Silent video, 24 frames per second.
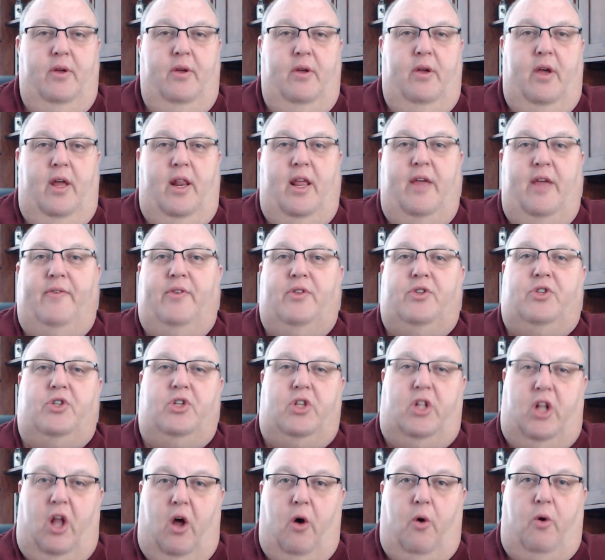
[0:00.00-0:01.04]
and even
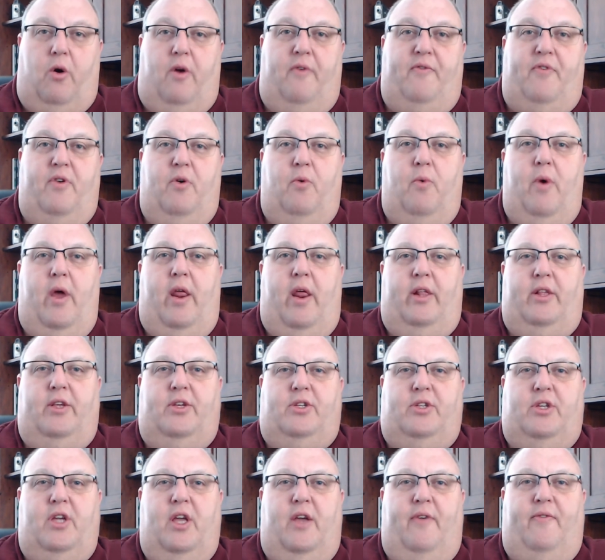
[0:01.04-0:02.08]
slower if you're waiting to
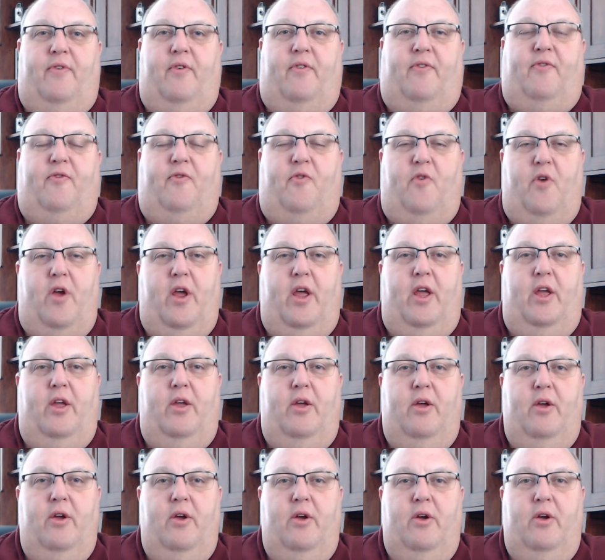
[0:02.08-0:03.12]
see if you're
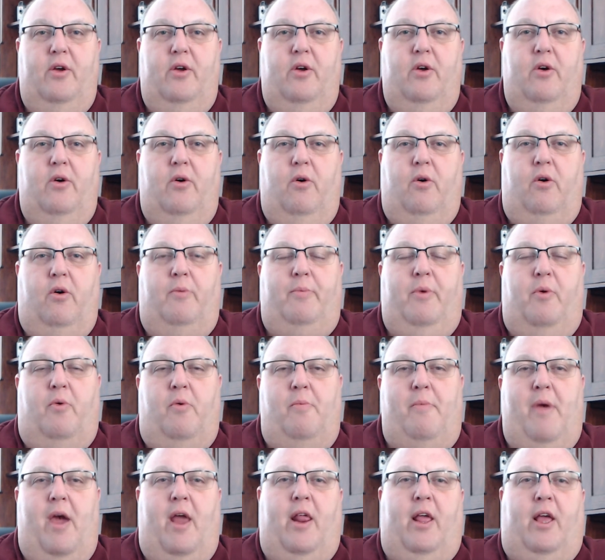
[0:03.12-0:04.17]
free or going to be
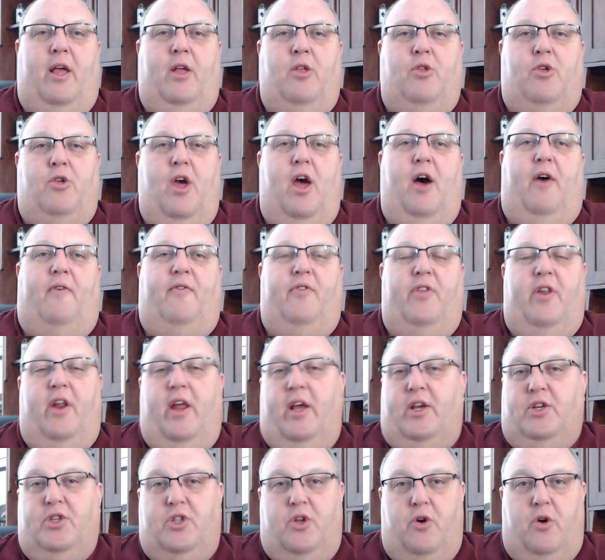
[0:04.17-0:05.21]
remaining in jail for the
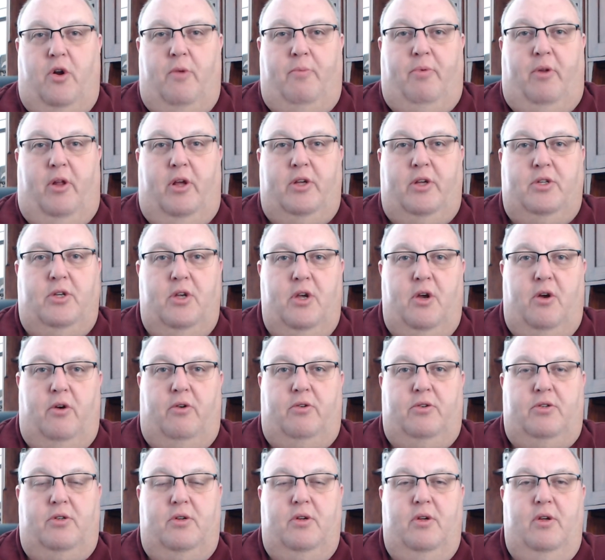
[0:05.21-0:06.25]
next 30 plus
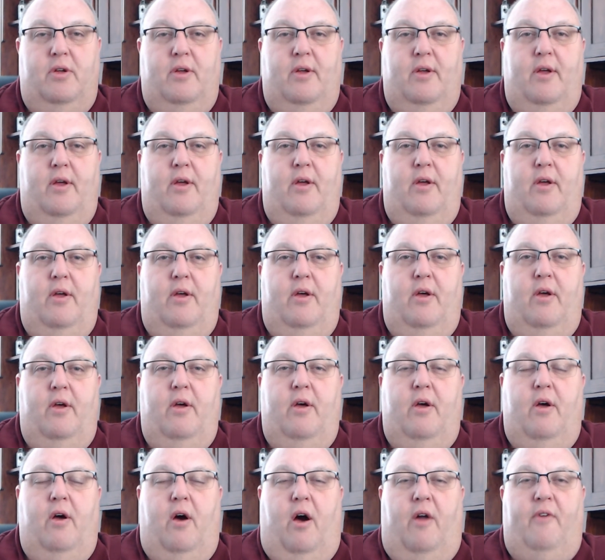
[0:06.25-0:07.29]
years.
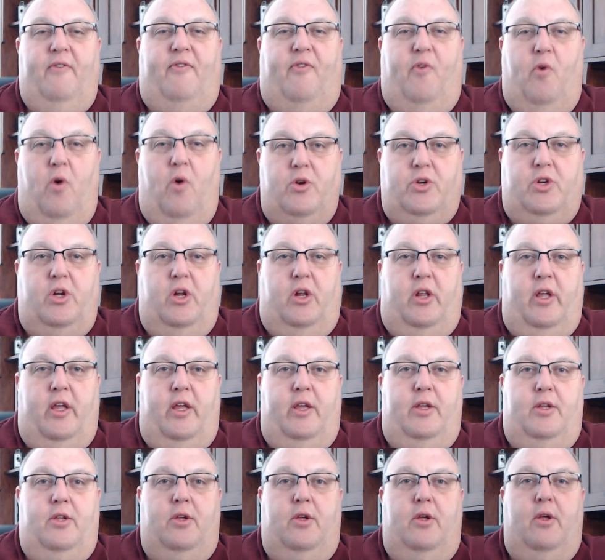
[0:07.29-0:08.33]

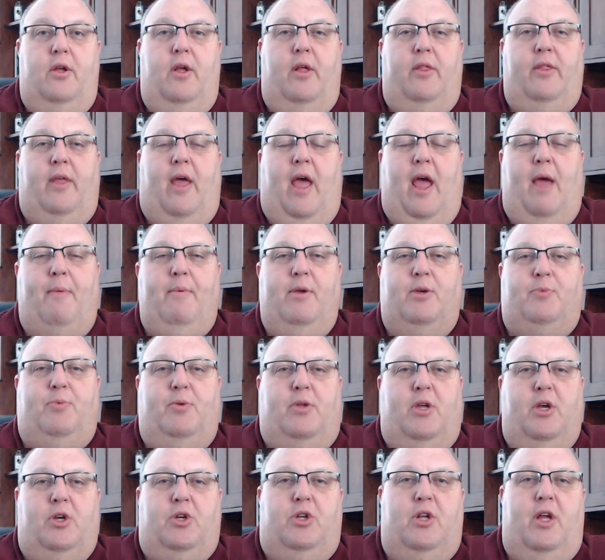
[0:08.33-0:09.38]
Unfortunately, the habeas
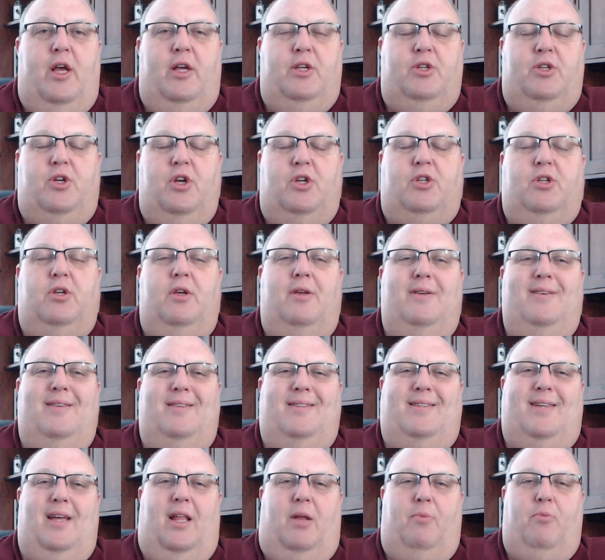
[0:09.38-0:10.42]
petition has just
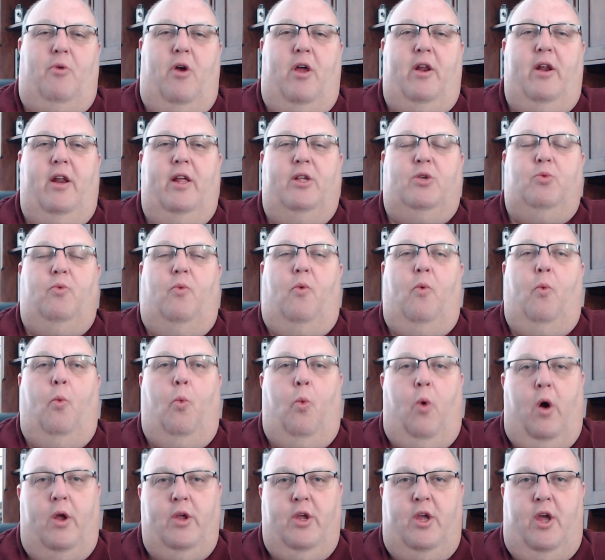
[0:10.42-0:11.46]
celebrated its
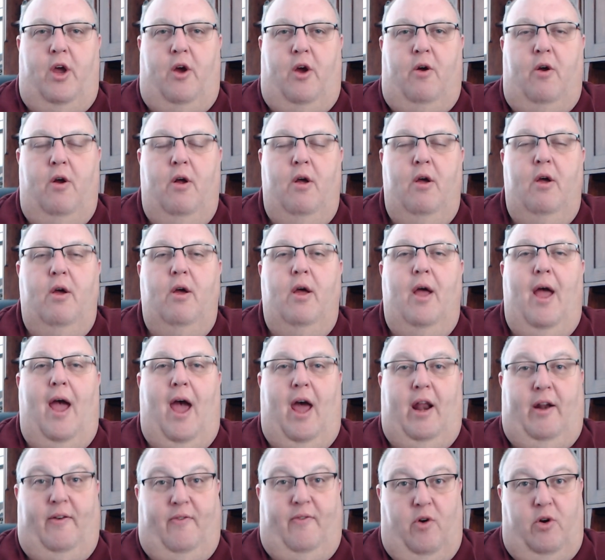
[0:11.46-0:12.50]
1 year
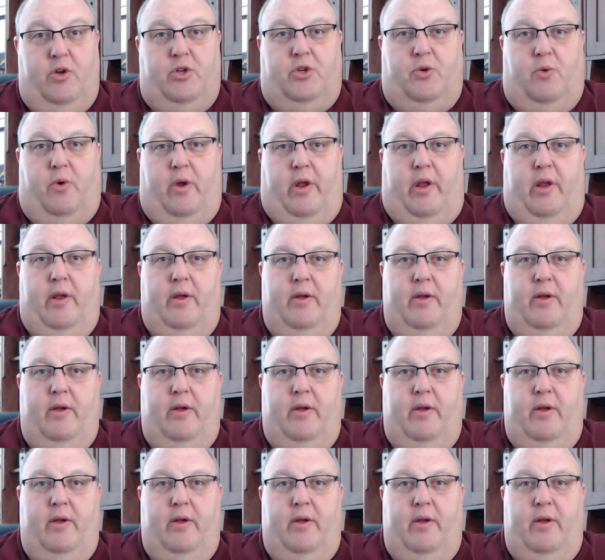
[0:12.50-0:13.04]
anniversary.